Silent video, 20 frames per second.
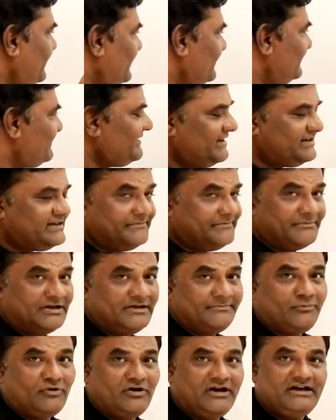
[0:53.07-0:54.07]
this
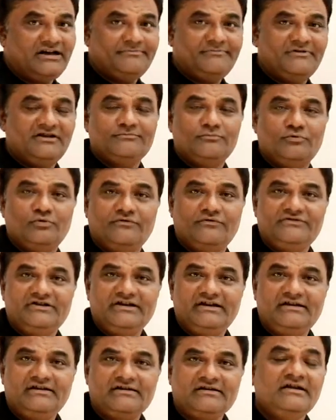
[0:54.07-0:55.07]
decimal point will move
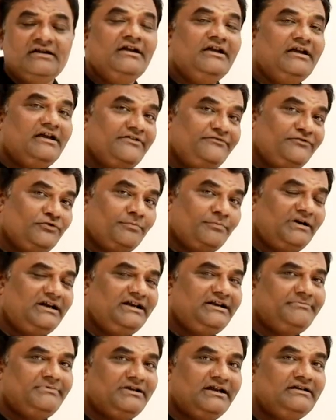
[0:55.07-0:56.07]
there, if you
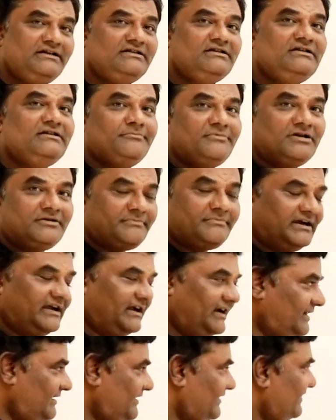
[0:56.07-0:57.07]
multiply the number by
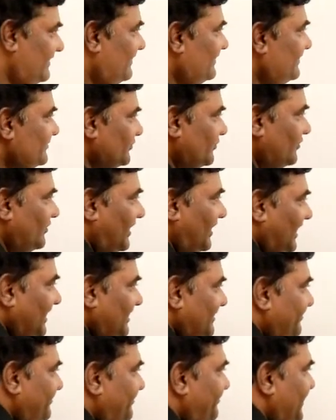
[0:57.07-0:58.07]
100. So
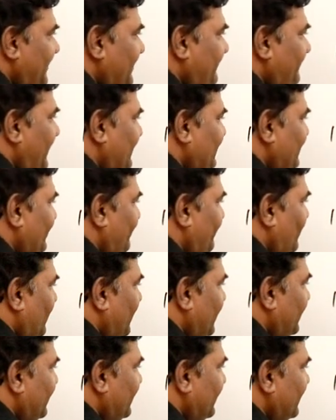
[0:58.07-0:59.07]
I'll bring back the
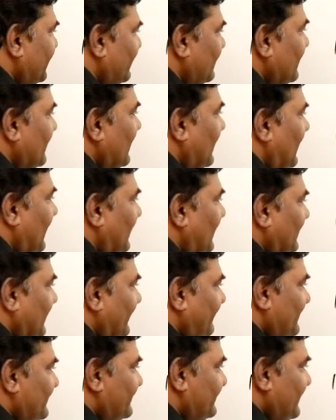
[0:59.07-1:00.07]
point here and I
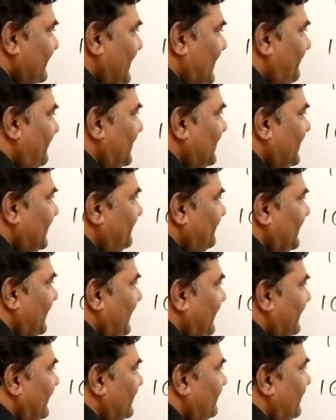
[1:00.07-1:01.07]
will say I'm
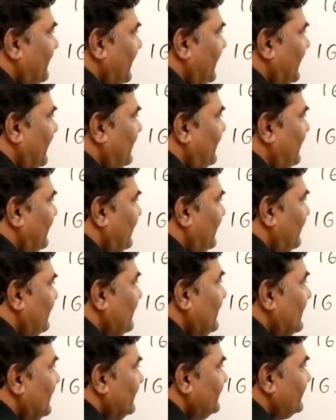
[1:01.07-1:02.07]
multiplying it by
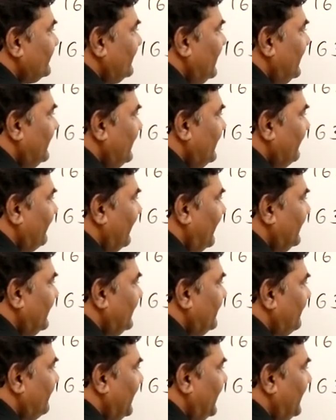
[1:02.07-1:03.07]
100. So then divide
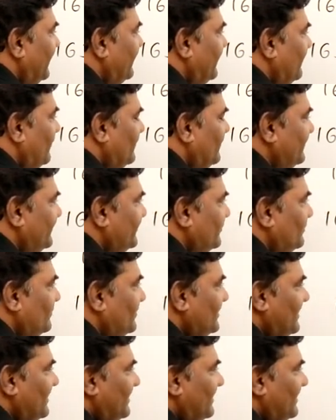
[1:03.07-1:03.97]
it by 100 also.